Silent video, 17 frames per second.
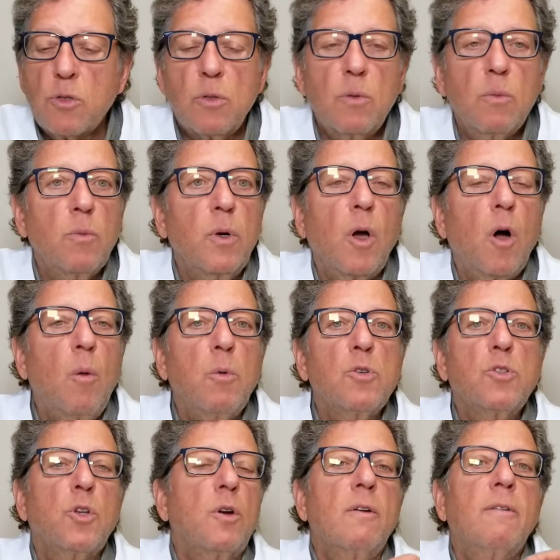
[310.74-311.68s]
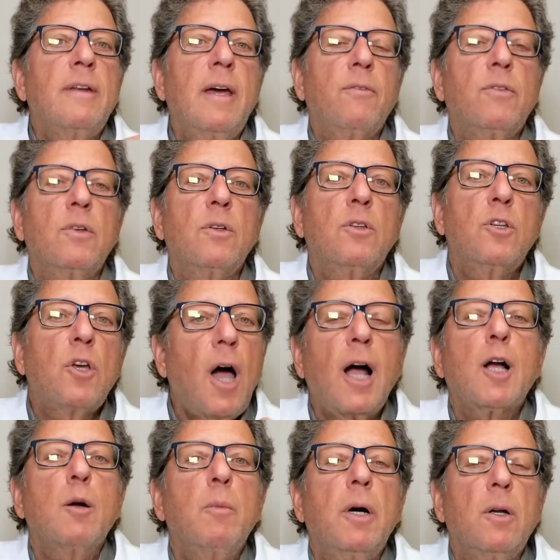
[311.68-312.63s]
we almost don't even have to
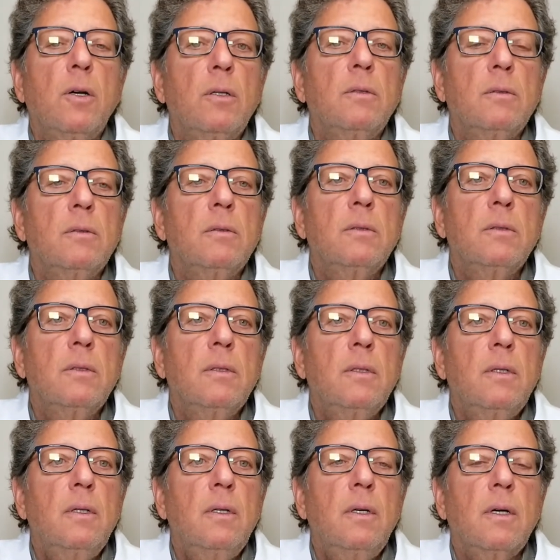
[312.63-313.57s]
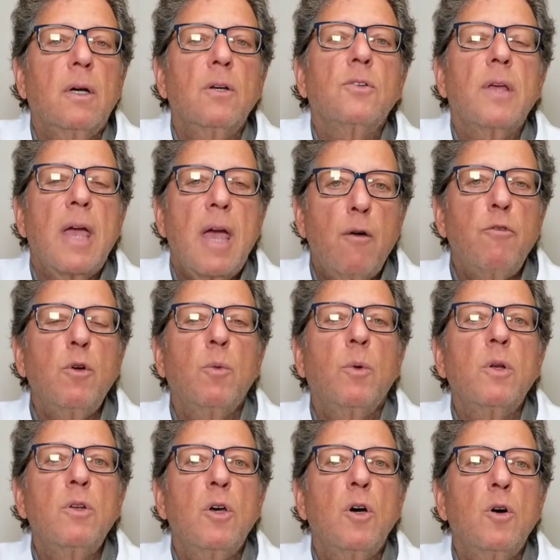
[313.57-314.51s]
talk about it, because
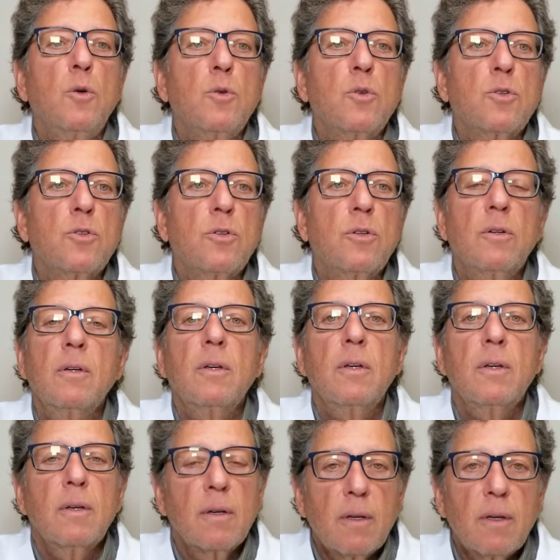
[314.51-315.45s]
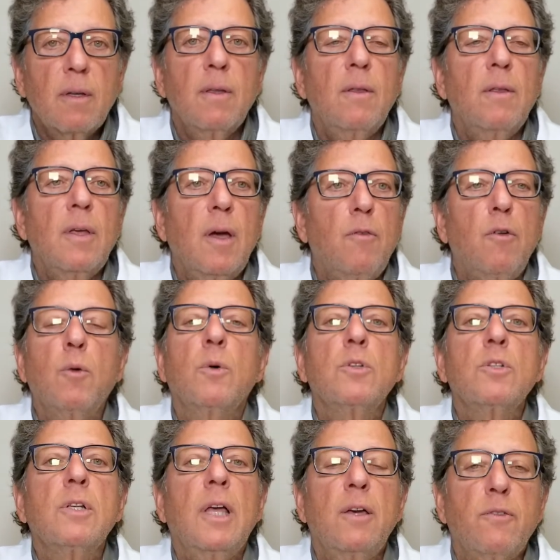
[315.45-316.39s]
everyone knows
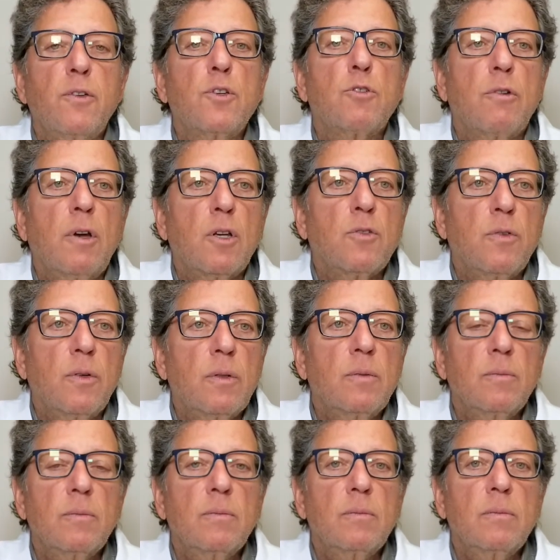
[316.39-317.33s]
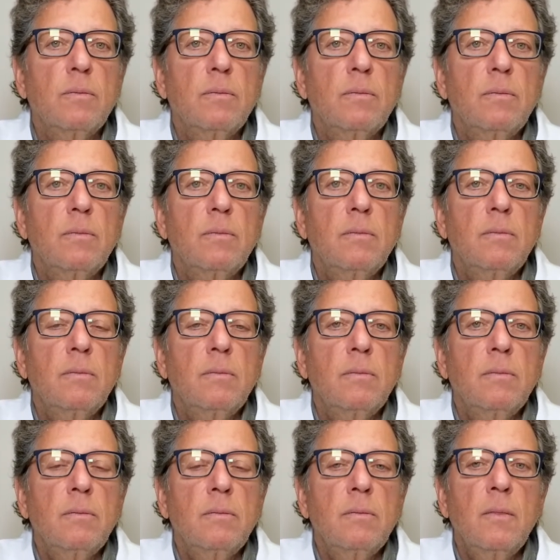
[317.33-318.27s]
everyone's life is stressful.
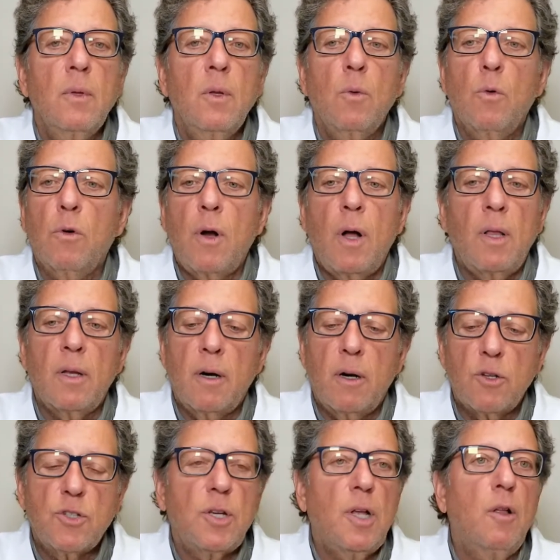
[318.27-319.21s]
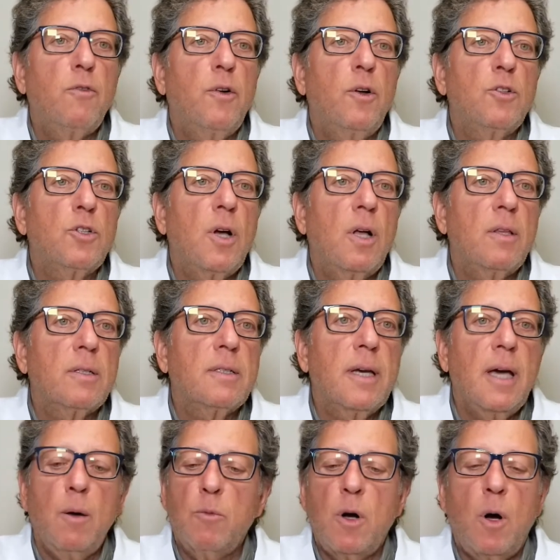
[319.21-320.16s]
We're all on our cell phones all the
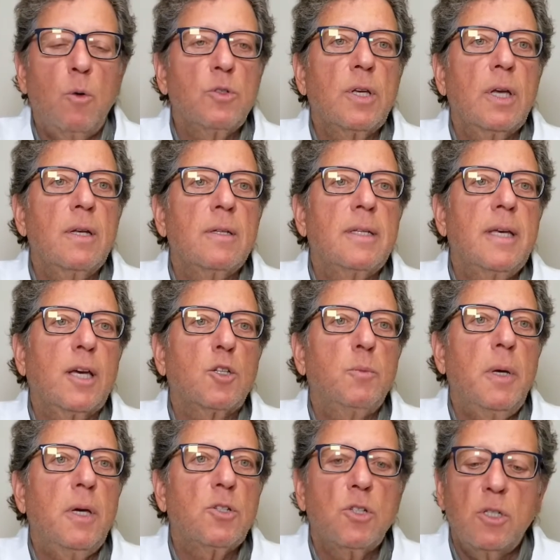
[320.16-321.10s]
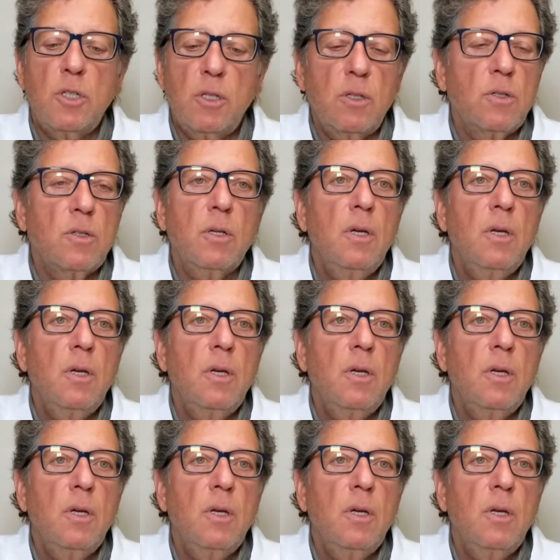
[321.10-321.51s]
time. We're always getting text messages.